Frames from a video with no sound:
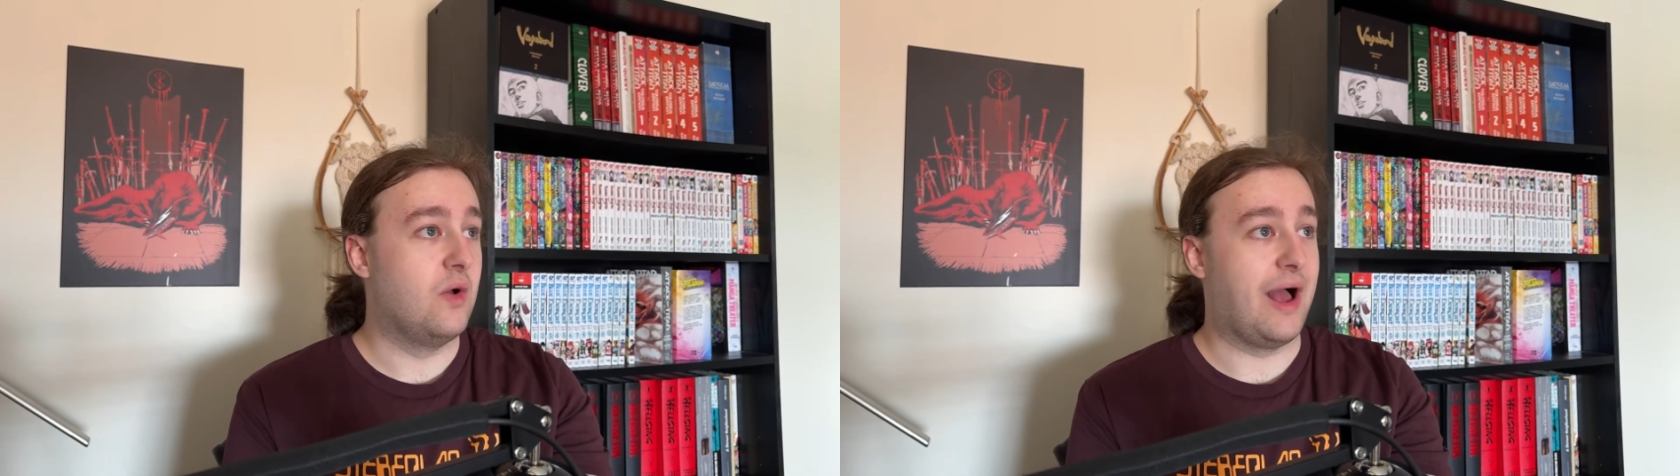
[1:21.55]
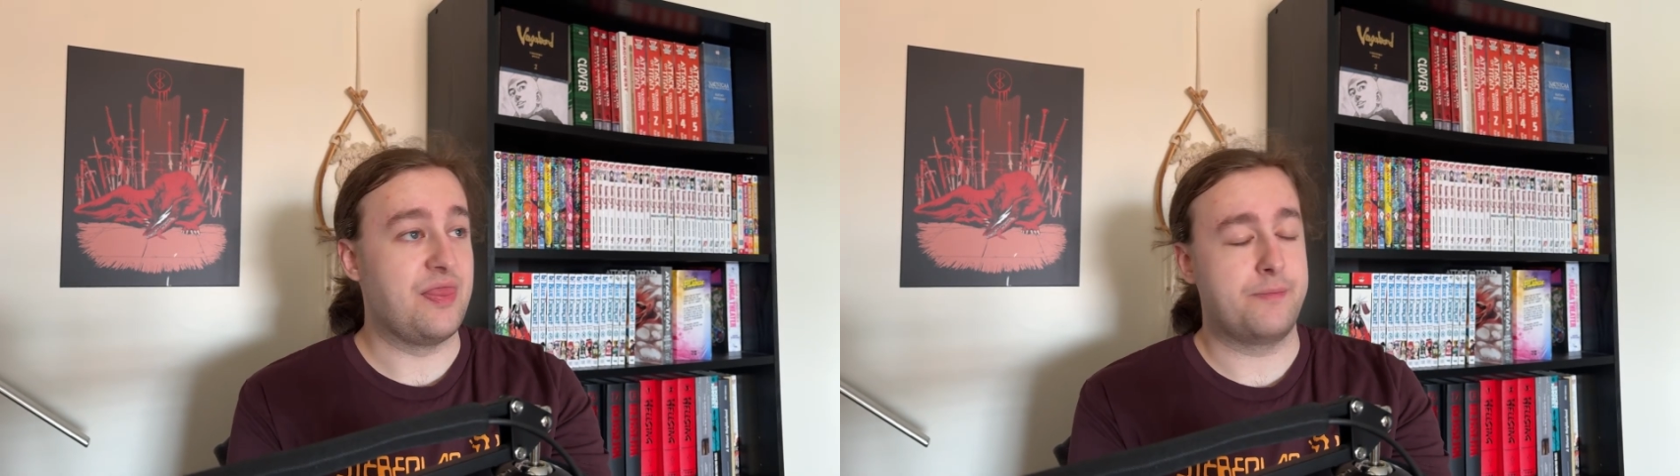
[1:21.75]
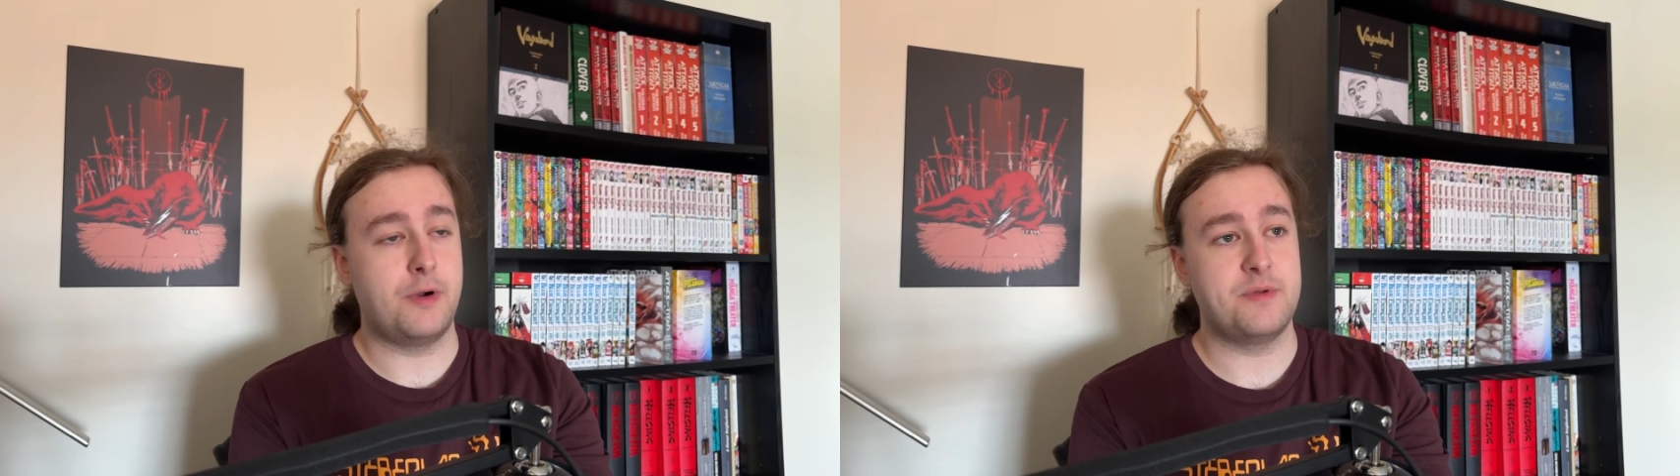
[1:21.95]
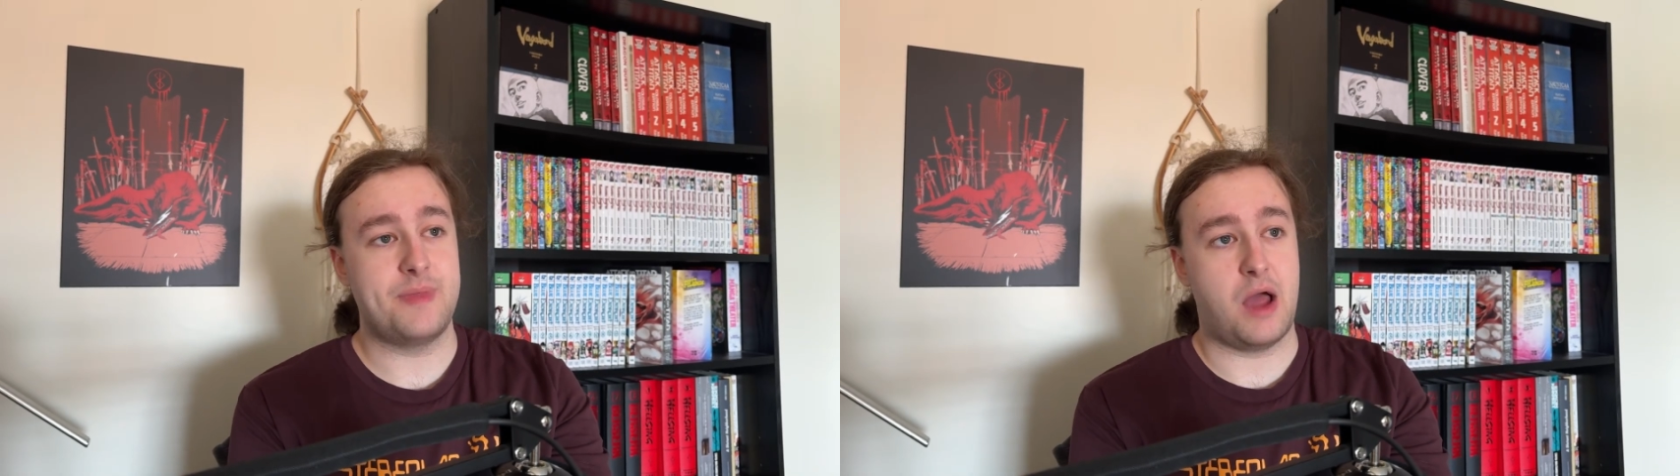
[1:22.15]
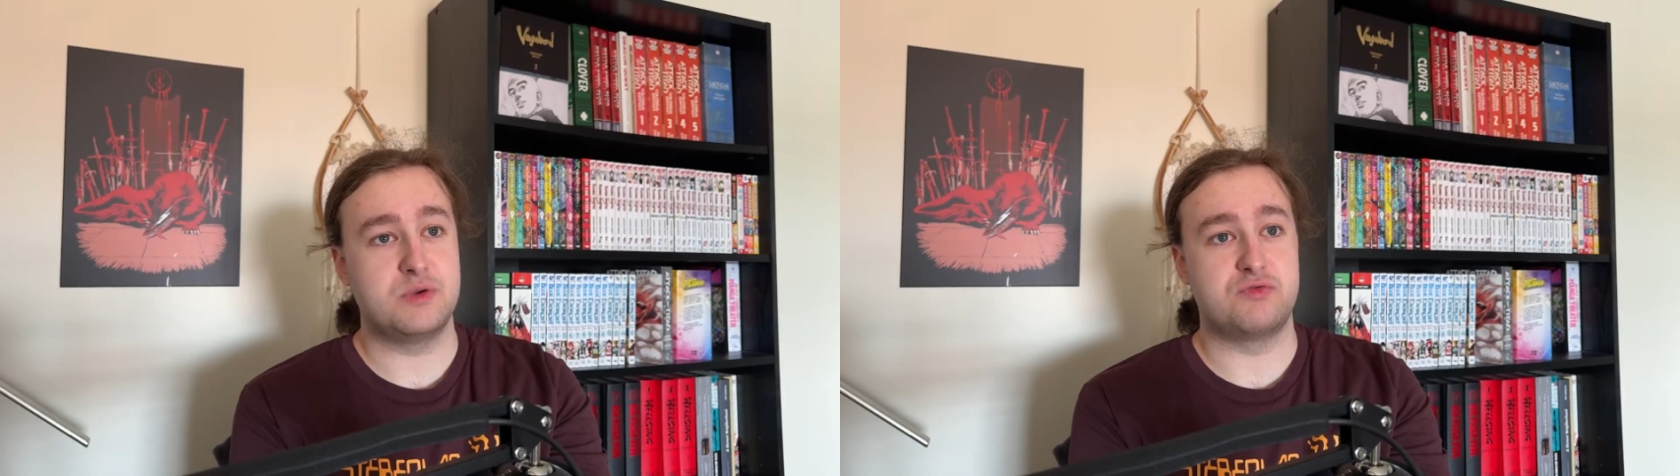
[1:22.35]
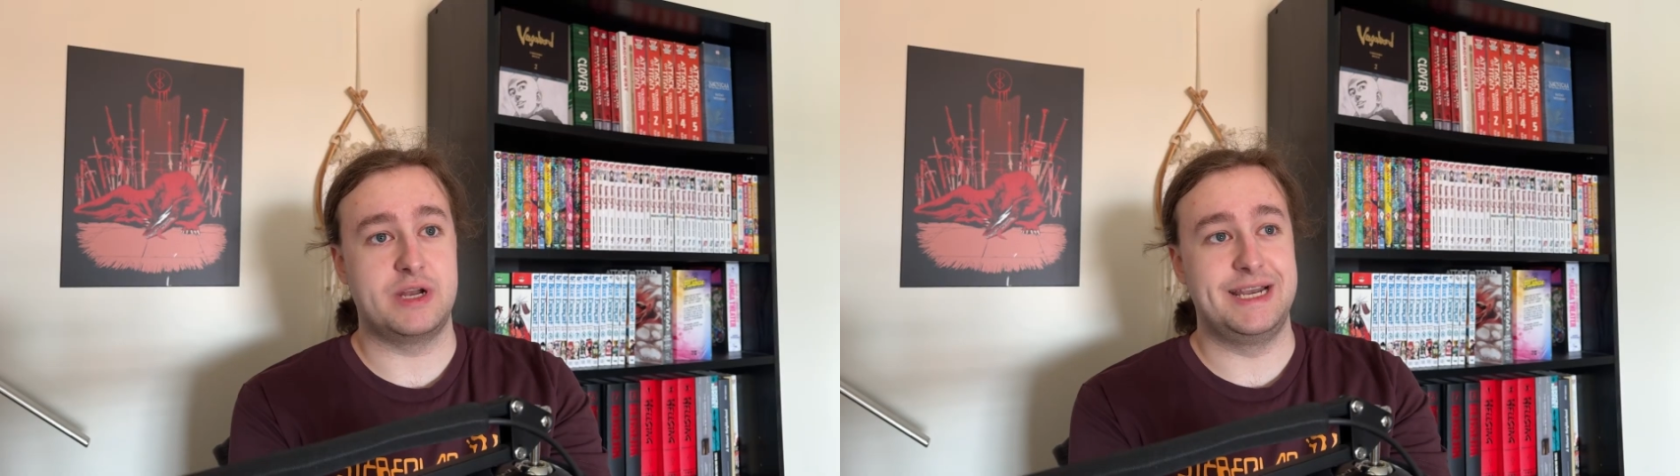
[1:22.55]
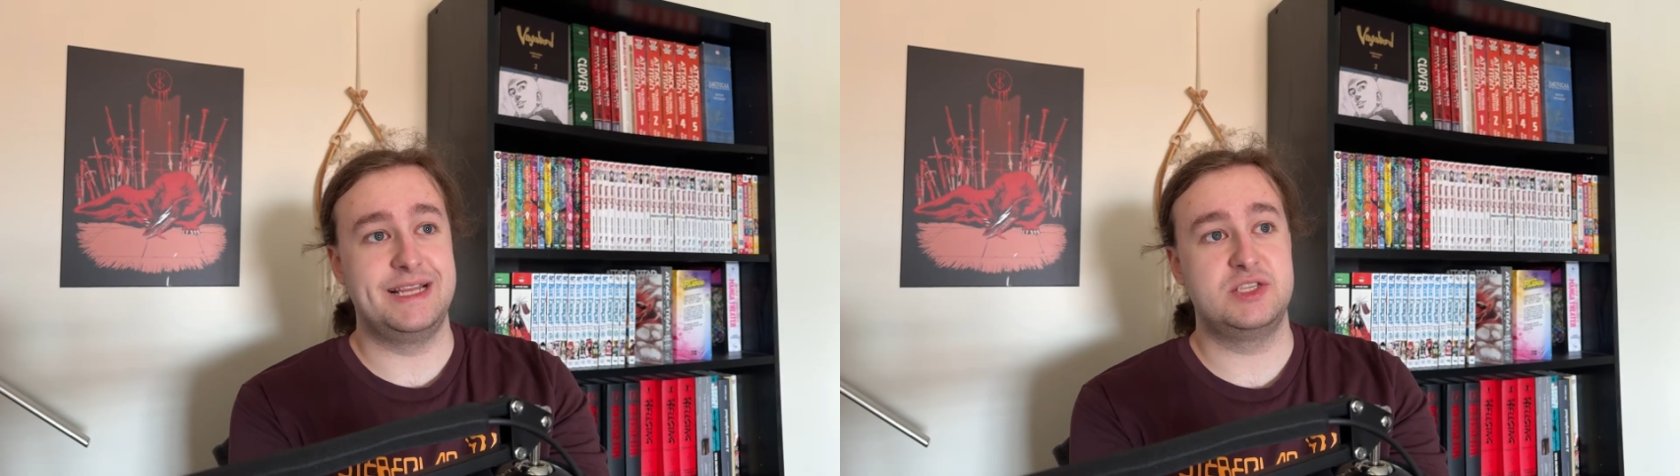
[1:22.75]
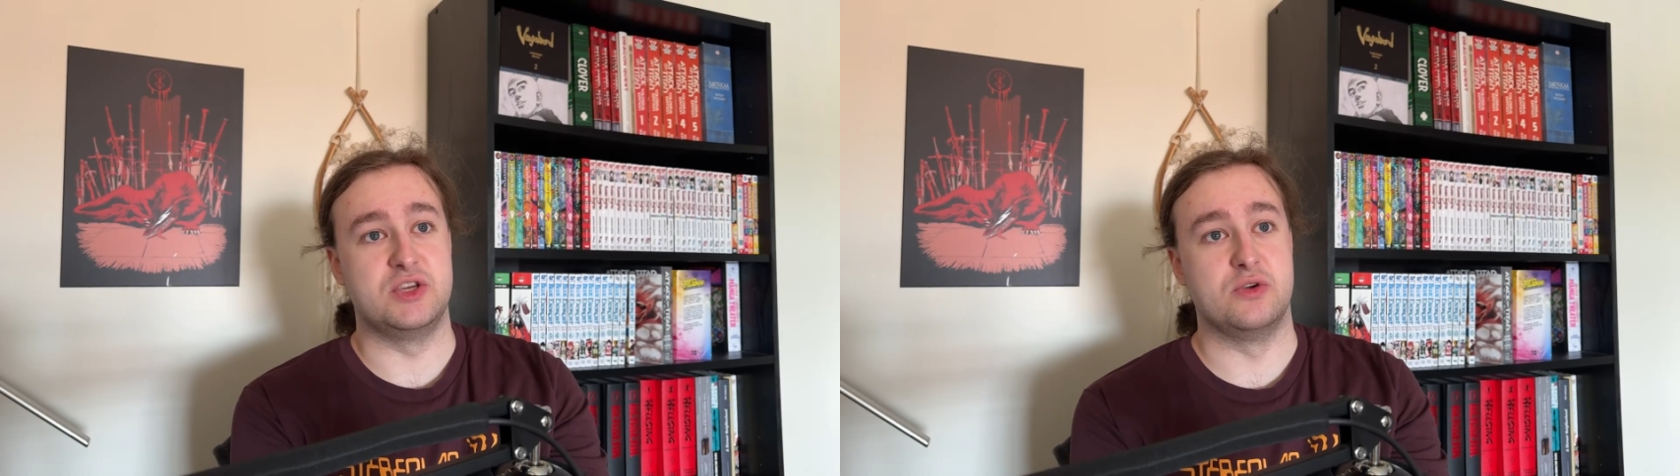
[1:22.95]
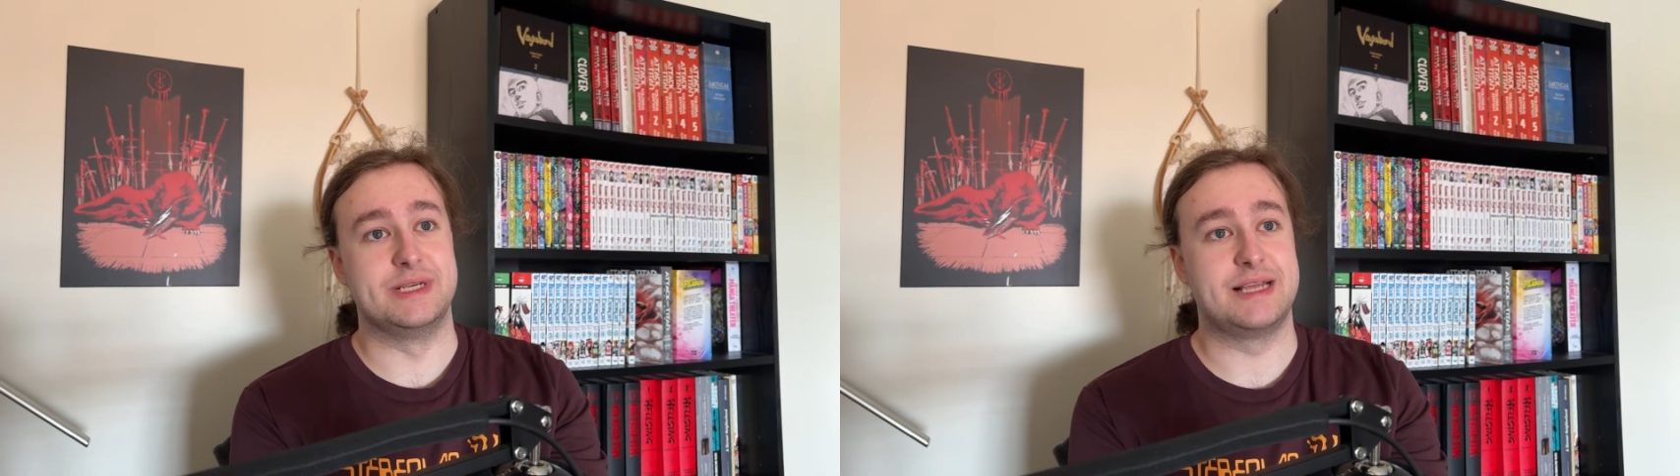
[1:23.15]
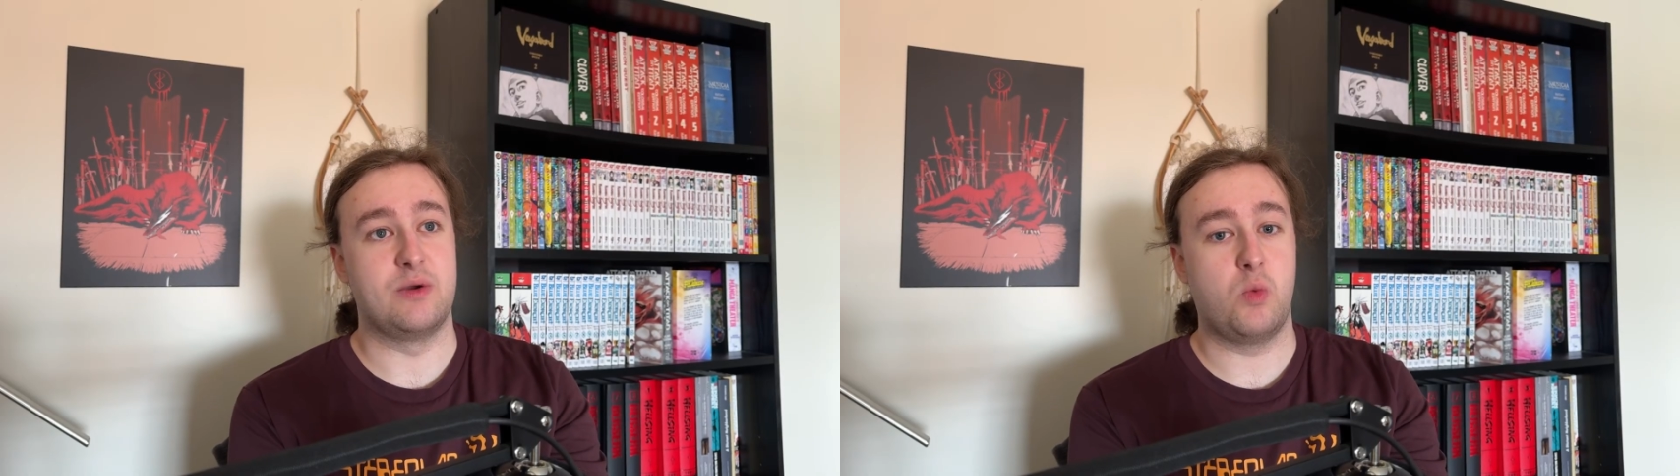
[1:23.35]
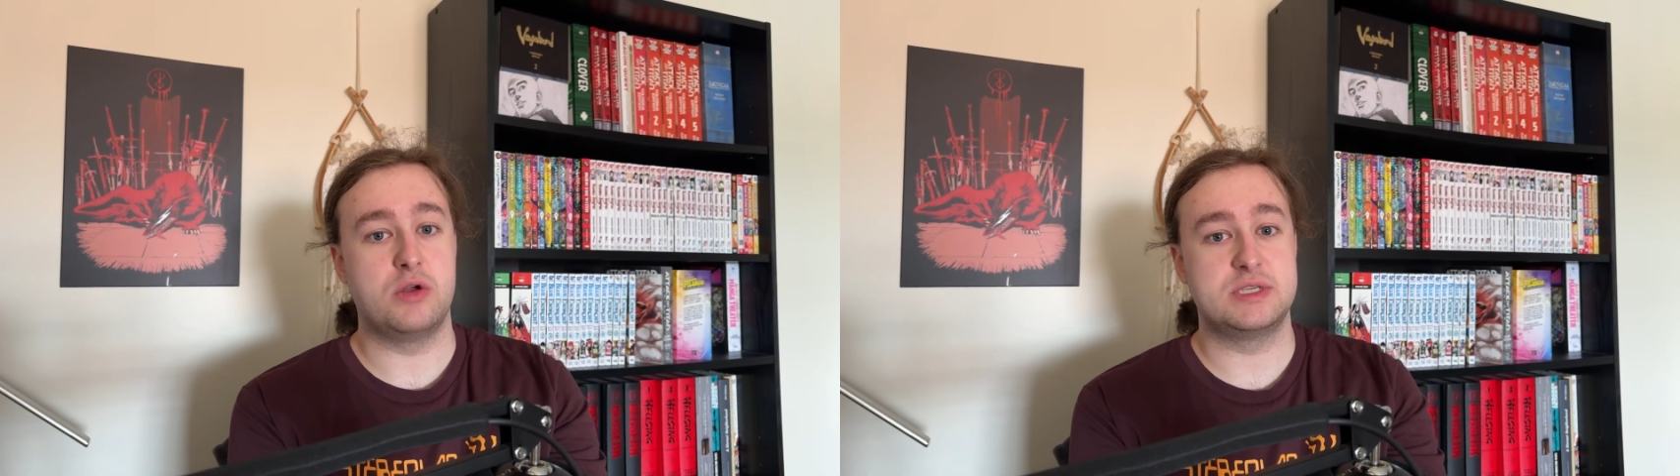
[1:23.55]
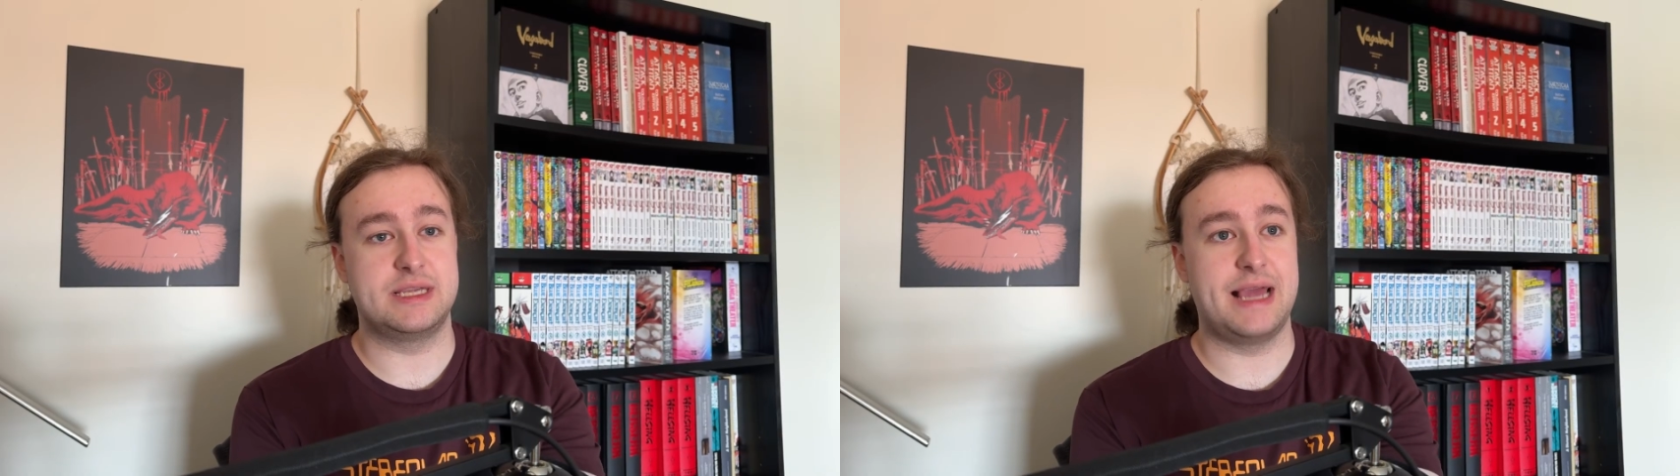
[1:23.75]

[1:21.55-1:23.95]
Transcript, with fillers: and the problem that I was running into is that whilst yeah